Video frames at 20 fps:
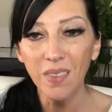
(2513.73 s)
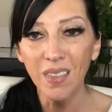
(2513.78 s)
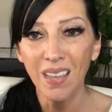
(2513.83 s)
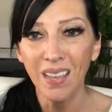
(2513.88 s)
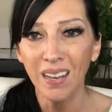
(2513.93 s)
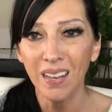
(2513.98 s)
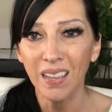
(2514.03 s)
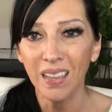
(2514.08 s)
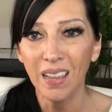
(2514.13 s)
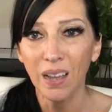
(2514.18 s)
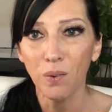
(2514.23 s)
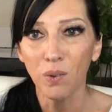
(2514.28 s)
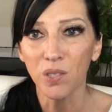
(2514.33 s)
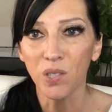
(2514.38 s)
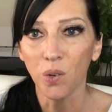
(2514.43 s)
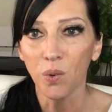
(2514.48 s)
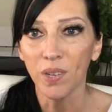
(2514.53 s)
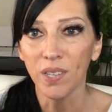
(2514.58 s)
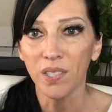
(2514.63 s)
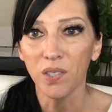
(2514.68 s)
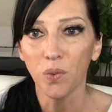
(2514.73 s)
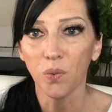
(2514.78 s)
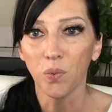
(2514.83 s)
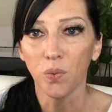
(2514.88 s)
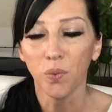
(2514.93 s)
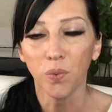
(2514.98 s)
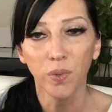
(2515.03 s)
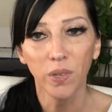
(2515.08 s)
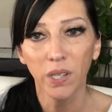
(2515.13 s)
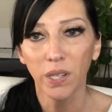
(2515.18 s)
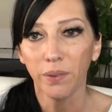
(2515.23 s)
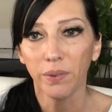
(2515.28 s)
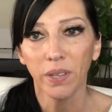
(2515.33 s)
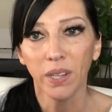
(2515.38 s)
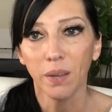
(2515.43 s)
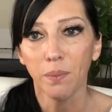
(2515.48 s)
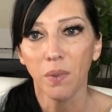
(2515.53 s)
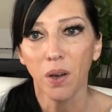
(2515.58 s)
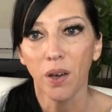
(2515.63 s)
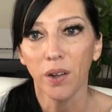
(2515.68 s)
and that was always really,
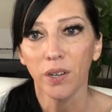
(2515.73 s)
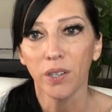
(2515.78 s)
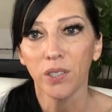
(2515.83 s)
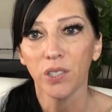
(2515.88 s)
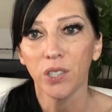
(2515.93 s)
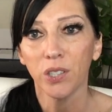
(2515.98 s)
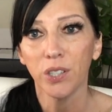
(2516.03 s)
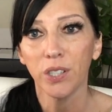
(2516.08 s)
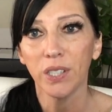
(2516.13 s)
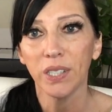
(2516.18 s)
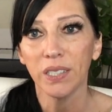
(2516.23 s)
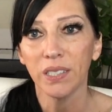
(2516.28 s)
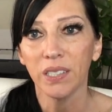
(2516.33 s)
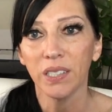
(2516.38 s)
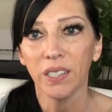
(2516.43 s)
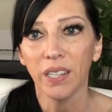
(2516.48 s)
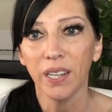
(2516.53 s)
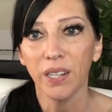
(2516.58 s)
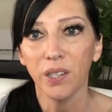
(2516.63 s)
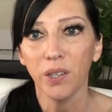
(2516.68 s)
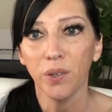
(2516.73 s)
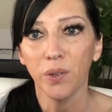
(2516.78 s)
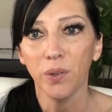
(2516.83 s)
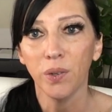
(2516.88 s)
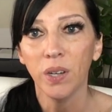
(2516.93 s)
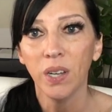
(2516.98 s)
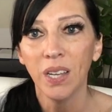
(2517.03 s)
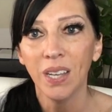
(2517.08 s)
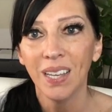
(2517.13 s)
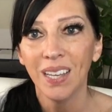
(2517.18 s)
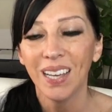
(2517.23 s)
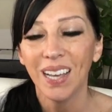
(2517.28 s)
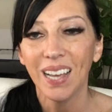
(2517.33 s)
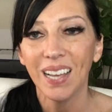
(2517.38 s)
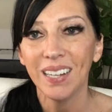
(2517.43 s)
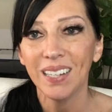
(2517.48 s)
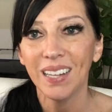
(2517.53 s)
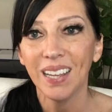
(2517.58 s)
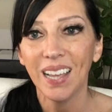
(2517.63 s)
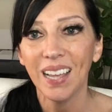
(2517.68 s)
really monitored until I knew.
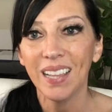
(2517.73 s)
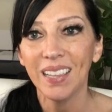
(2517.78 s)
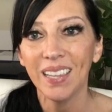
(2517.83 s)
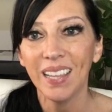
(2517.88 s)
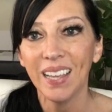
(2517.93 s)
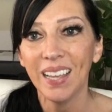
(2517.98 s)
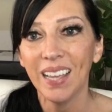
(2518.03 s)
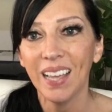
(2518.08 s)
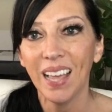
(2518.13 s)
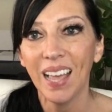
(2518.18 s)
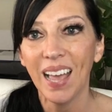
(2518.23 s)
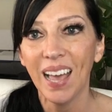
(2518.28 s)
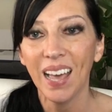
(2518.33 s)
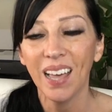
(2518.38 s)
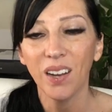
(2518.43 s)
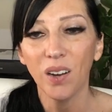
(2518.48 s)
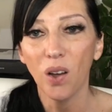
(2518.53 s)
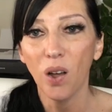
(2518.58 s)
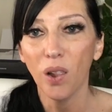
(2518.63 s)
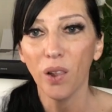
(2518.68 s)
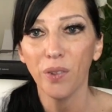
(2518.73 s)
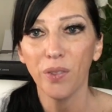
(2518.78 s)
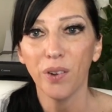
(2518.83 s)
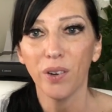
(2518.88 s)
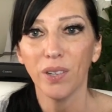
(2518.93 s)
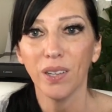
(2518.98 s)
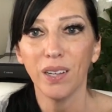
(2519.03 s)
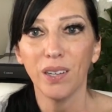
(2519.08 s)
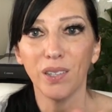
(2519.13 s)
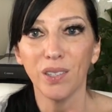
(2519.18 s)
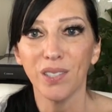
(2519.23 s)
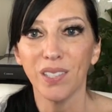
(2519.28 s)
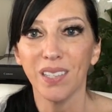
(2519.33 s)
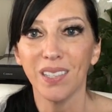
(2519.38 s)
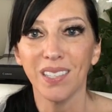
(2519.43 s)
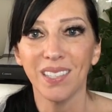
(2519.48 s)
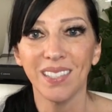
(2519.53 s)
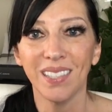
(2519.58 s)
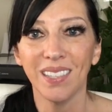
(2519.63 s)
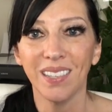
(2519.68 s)
And they had all of their litters at
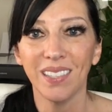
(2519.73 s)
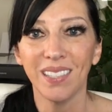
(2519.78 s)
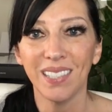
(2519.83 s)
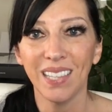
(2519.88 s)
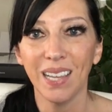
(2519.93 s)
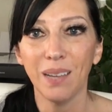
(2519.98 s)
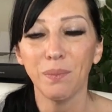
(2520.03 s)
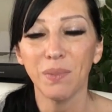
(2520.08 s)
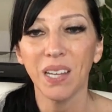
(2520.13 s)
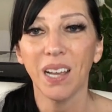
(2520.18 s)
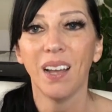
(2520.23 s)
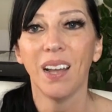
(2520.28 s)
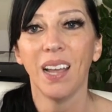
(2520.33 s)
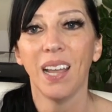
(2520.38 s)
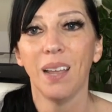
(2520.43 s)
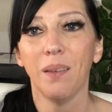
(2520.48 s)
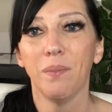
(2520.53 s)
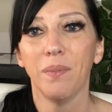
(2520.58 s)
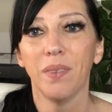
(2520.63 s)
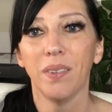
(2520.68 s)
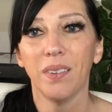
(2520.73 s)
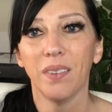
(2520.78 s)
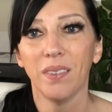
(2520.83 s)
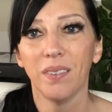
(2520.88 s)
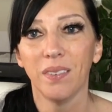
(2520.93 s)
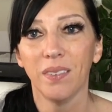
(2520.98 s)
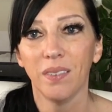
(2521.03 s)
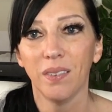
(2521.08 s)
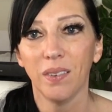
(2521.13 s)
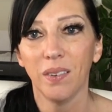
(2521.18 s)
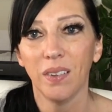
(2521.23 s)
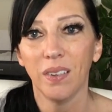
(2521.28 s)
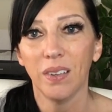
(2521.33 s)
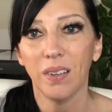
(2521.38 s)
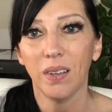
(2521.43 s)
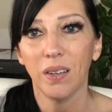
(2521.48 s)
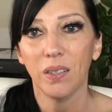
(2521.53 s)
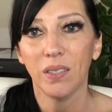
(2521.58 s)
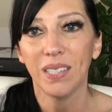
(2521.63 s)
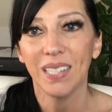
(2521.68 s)
the same time
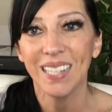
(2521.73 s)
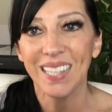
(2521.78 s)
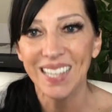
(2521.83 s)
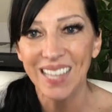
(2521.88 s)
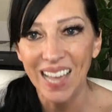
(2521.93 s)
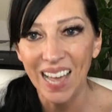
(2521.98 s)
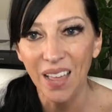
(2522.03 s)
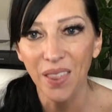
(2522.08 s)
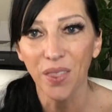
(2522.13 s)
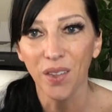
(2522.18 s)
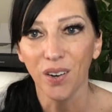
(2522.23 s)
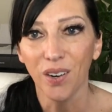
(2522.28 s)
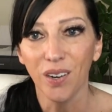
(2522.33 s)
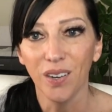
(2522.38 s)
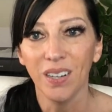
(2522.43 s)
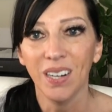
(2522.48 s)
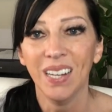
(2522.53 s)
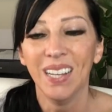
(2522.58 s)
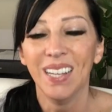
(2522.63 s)
together.